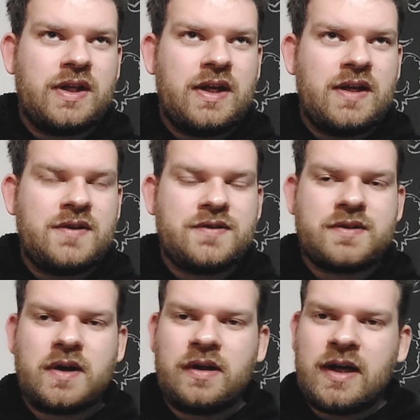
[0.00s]

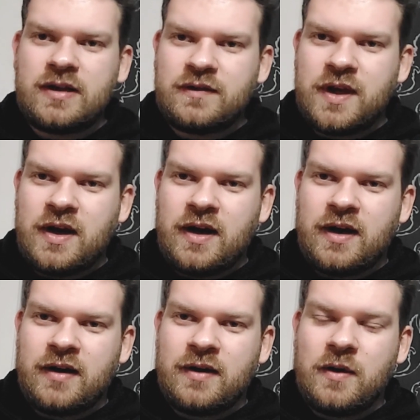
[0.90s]
is,
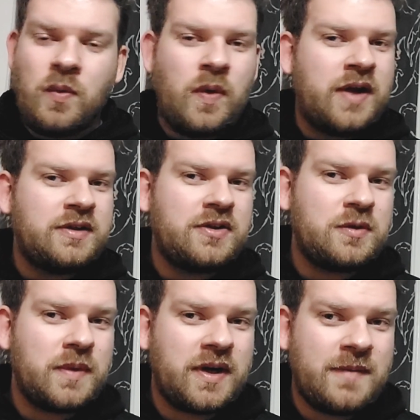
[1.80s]
Latvia, when did
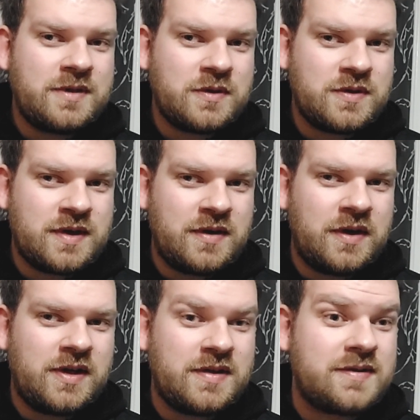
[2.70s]
you become so
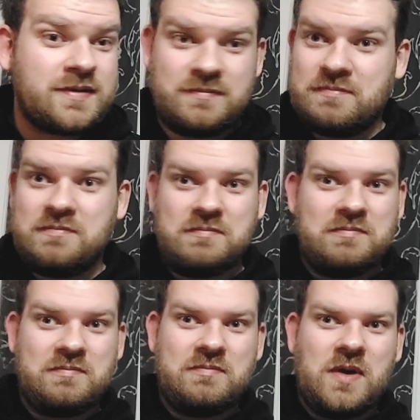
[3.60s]
serious?
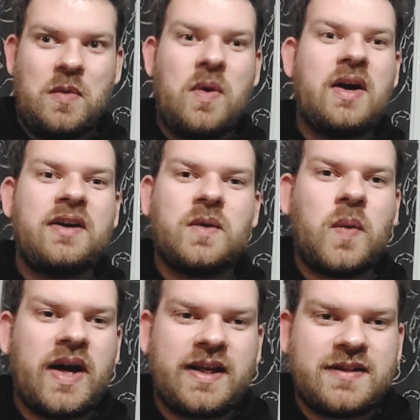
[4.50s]
Where are the
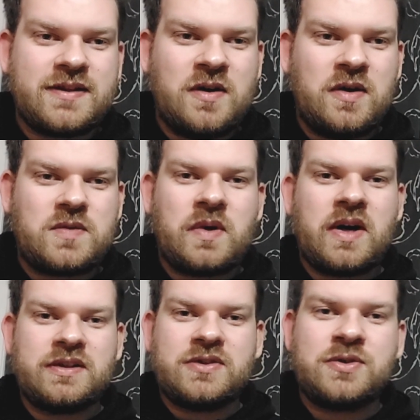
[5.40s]
wacky songs? Where
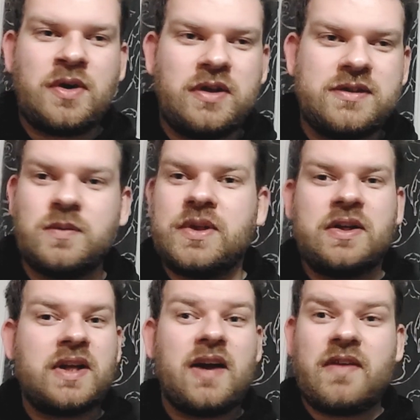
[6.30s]
are the trolls? We
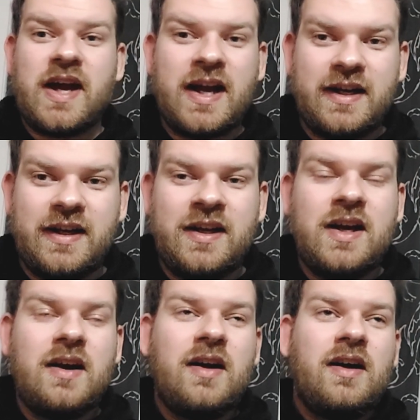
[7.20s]
don't have any.
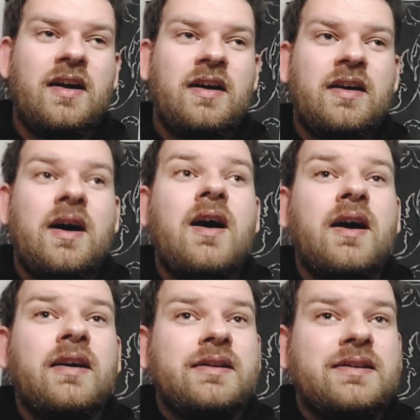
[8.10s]

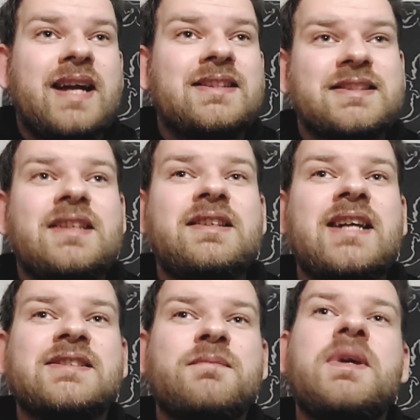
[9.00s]
That still
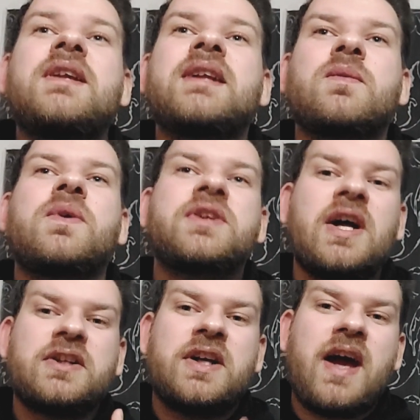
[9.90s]
doesn't mean that we're
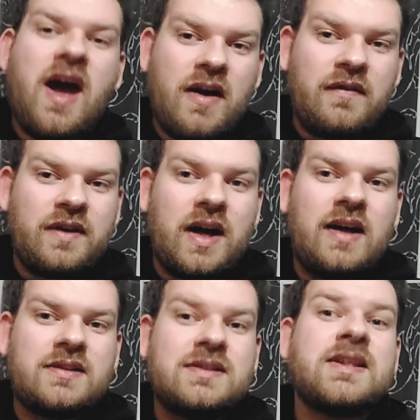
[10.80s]
not gonna have
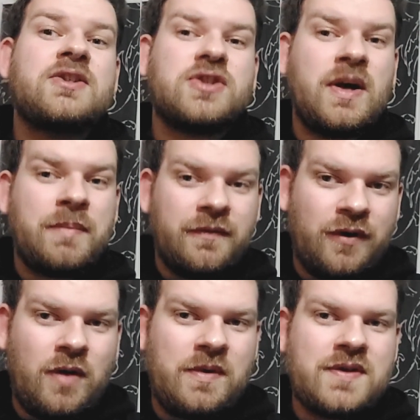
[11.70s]
such a
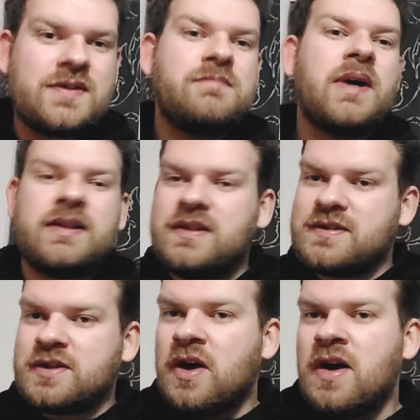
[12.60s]
performance, but the
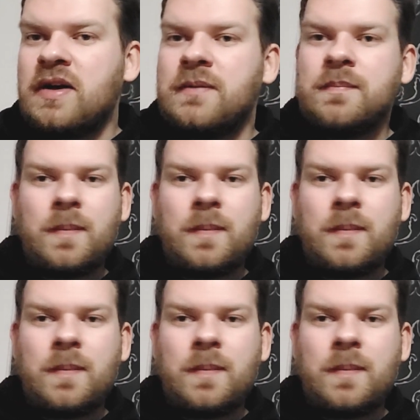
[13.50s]
song,